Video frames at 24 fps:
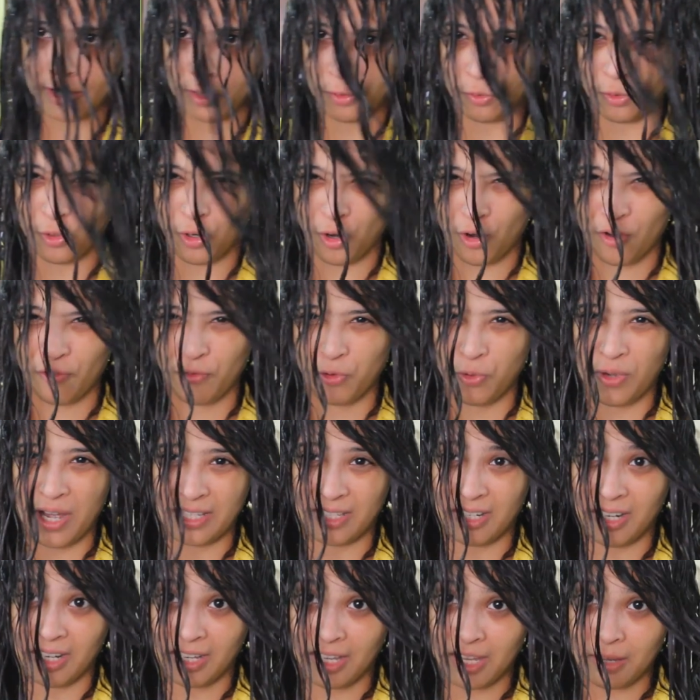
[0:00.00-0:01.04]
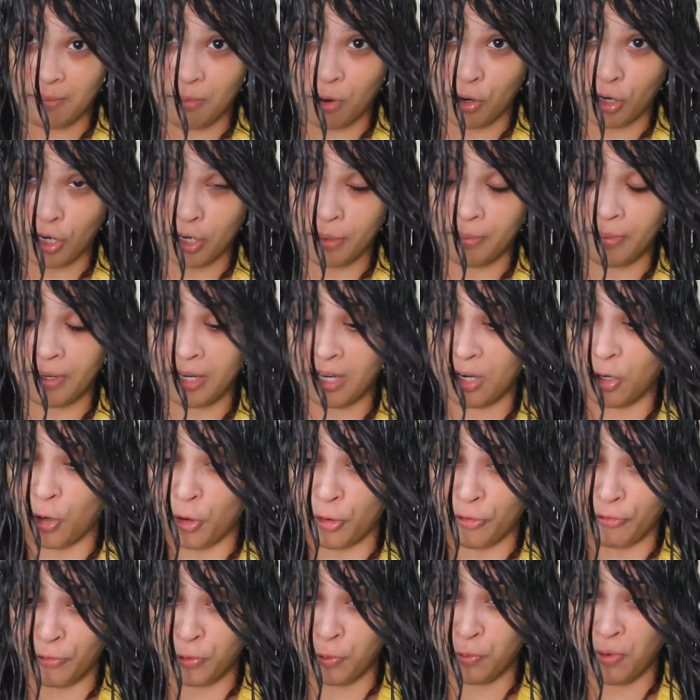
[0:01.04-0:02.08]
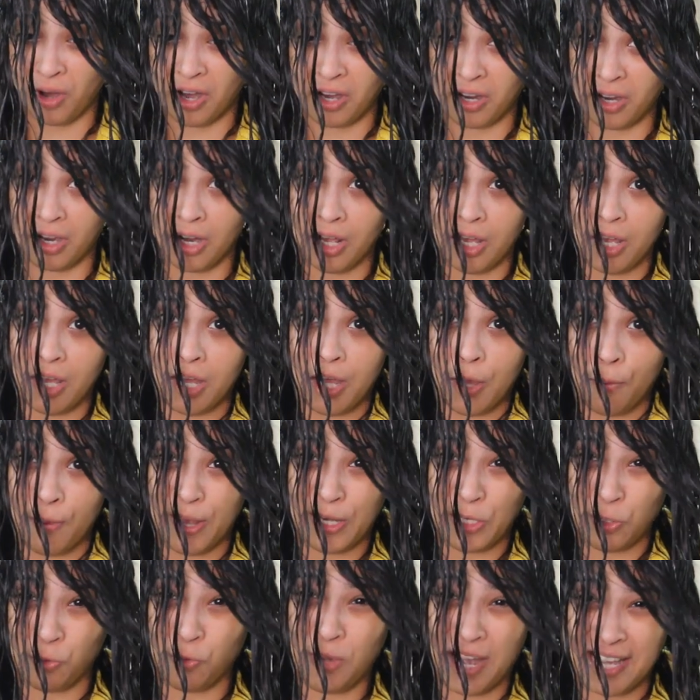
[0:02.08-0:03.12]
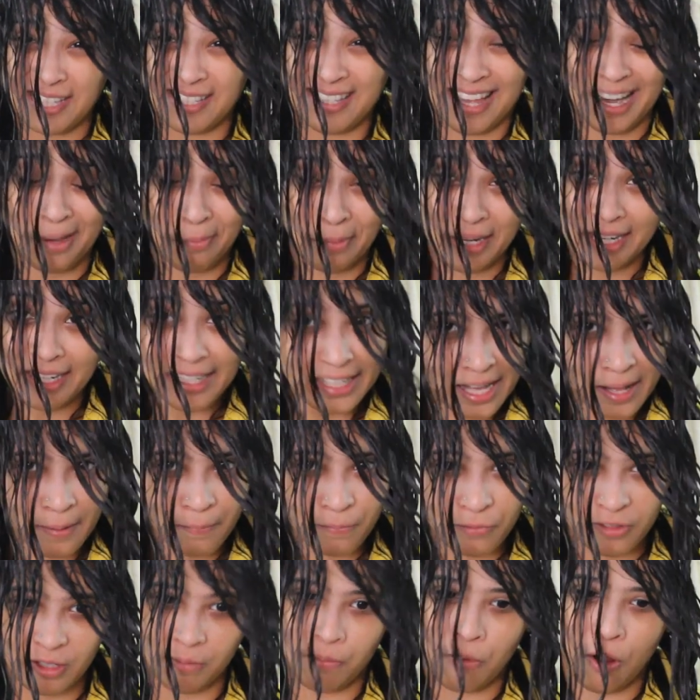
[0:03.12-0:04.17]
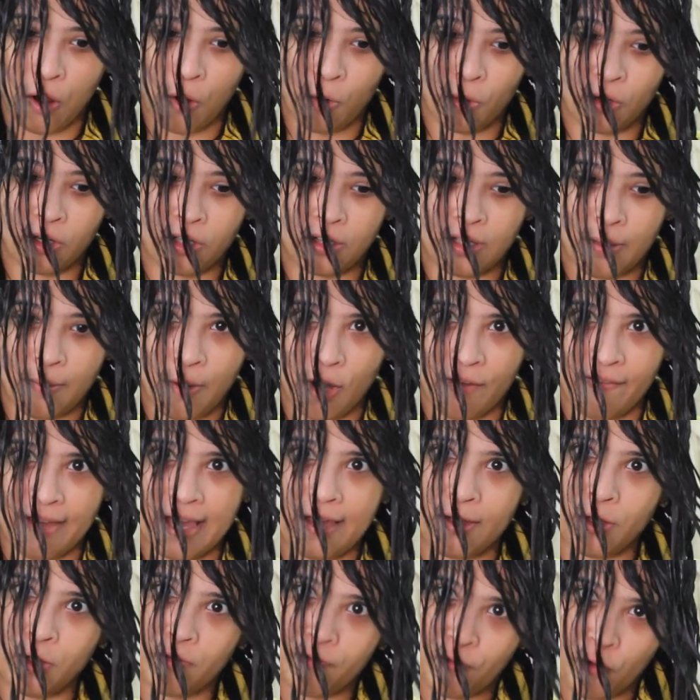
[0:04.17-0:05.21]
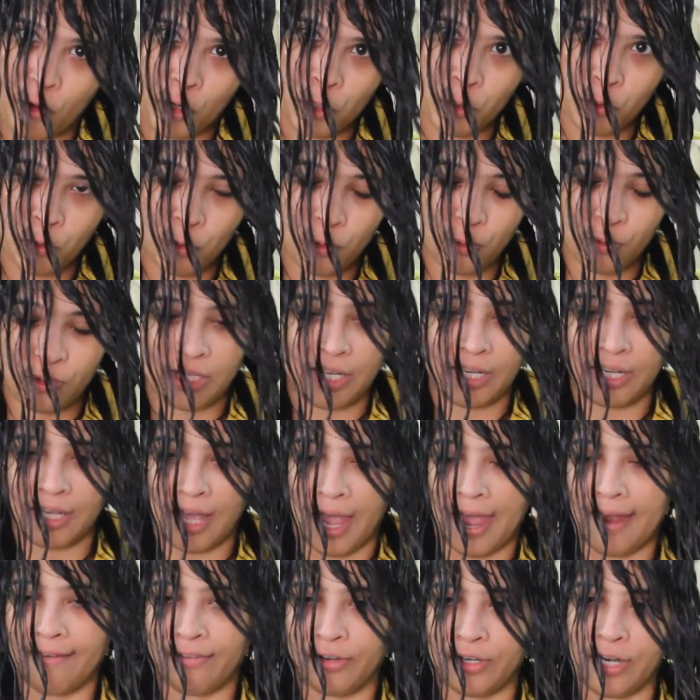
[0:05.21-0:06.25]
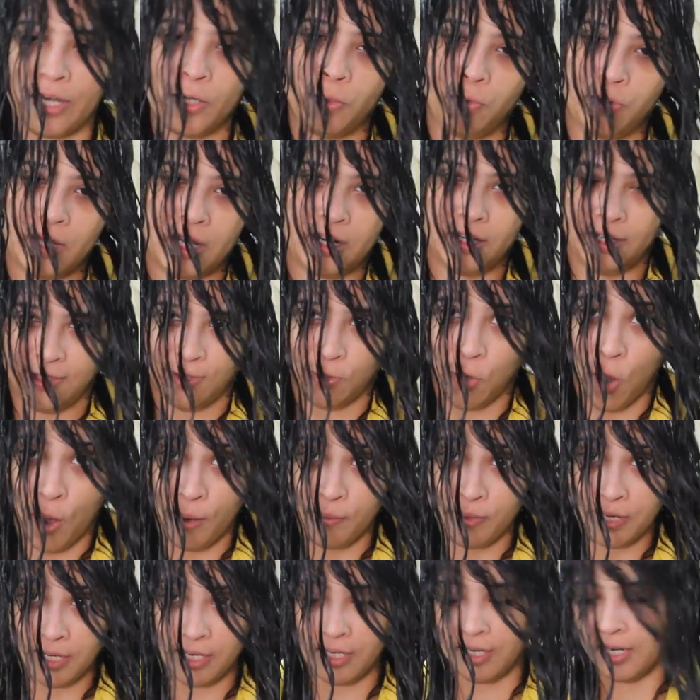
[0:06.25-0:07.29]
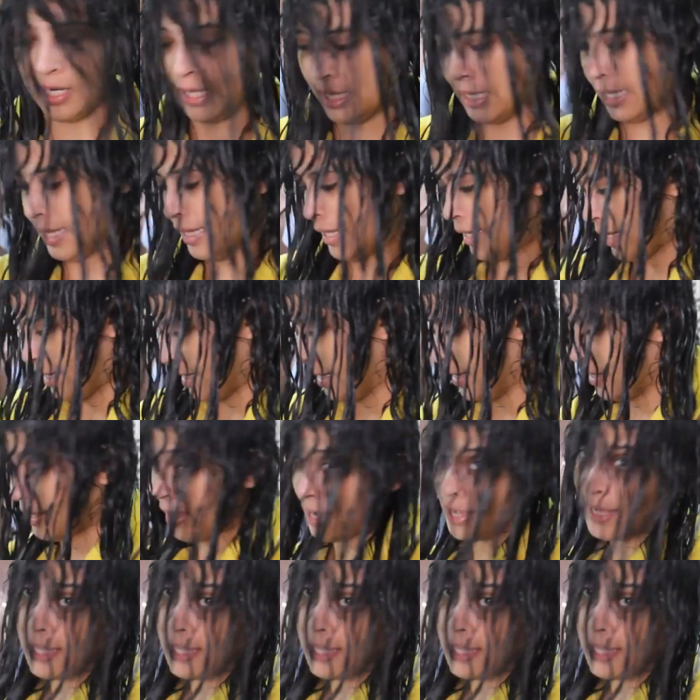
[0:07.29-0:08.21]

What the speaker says: I know a lot of you guys are icky about it, but a lot of you are, when you guys send me DMs about the amount of hair for you losing, I have to tell you that it's normal. Yeah,